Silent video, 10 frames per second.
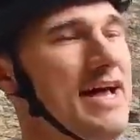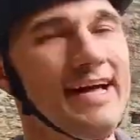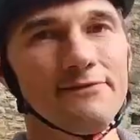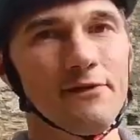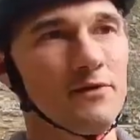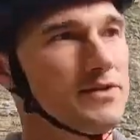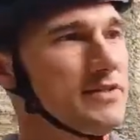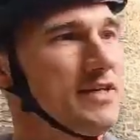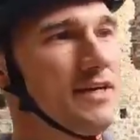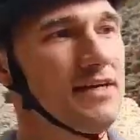
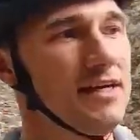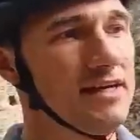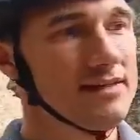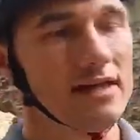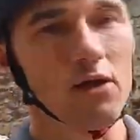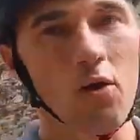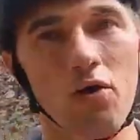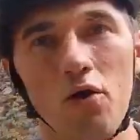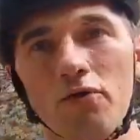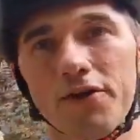headphones that
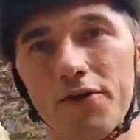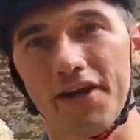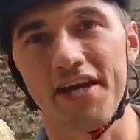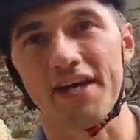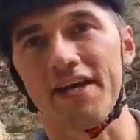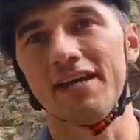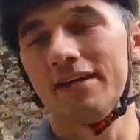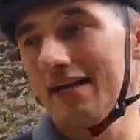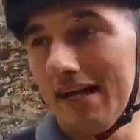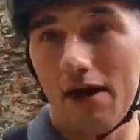go over your ear.
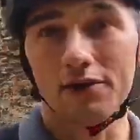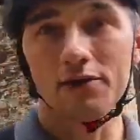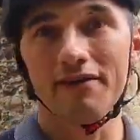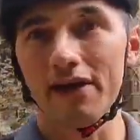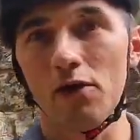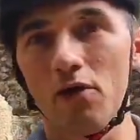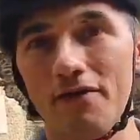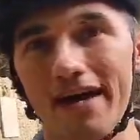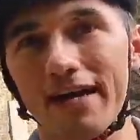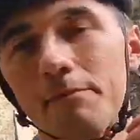I don't even know
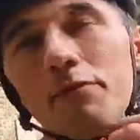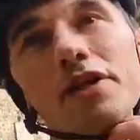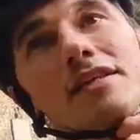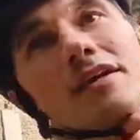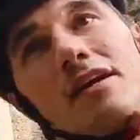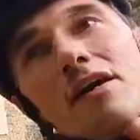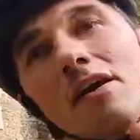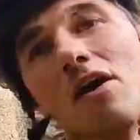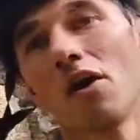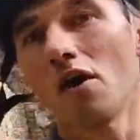if I can put it
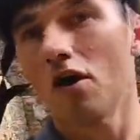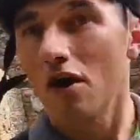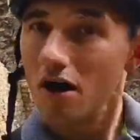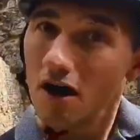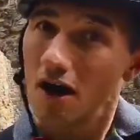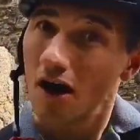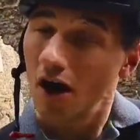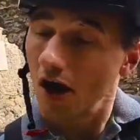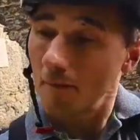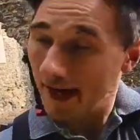
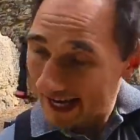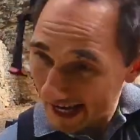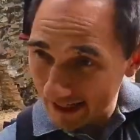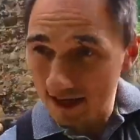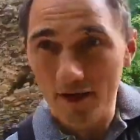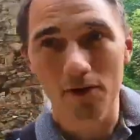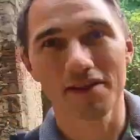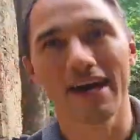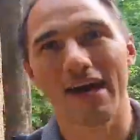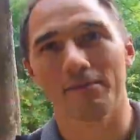on my head
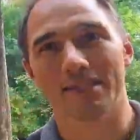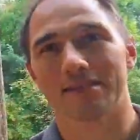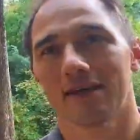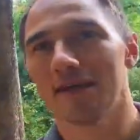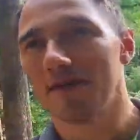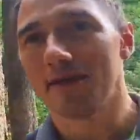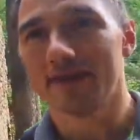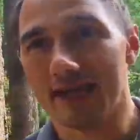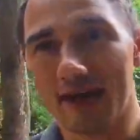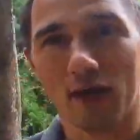with the helmet,
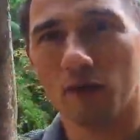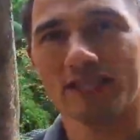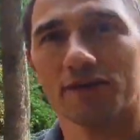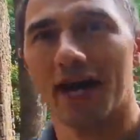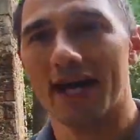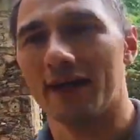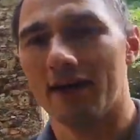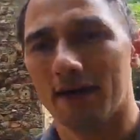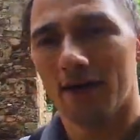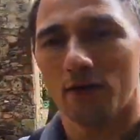because I always ride
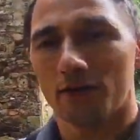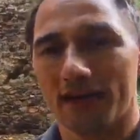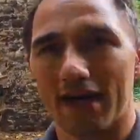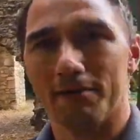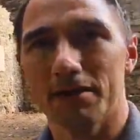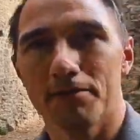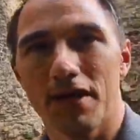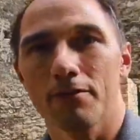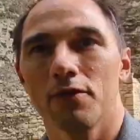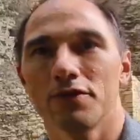with a helmet,
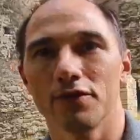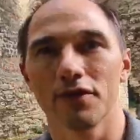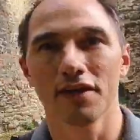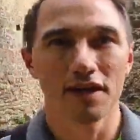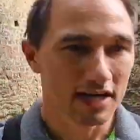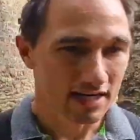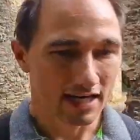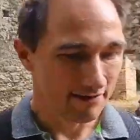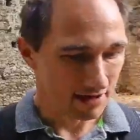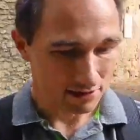but I'm going to
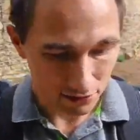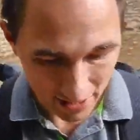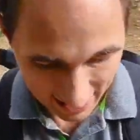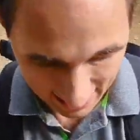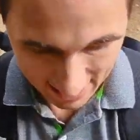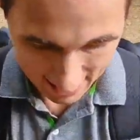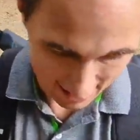give it a try.